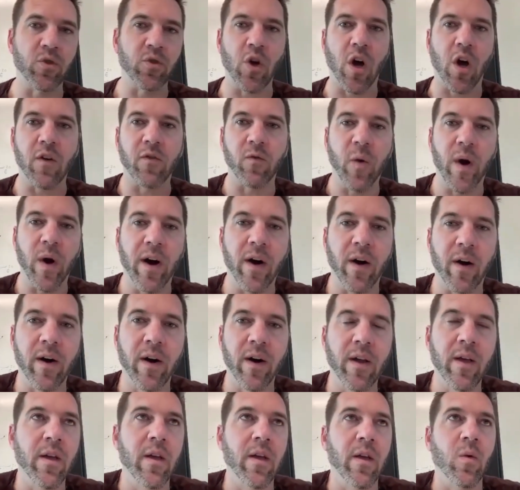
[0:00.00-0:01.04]

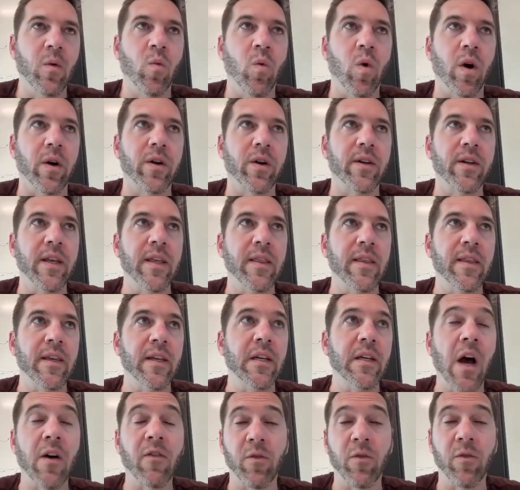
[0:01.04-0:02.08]
software, worked in
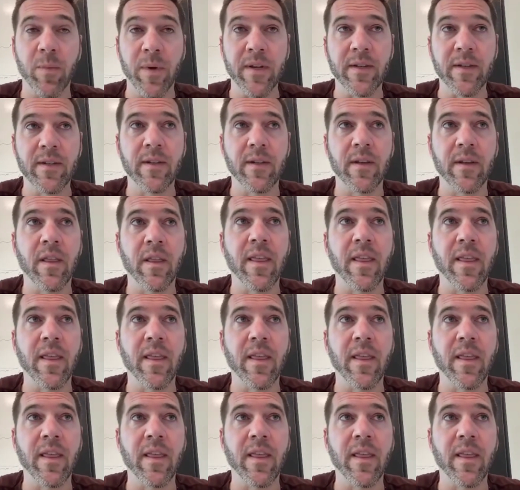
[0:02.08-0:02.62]
the government.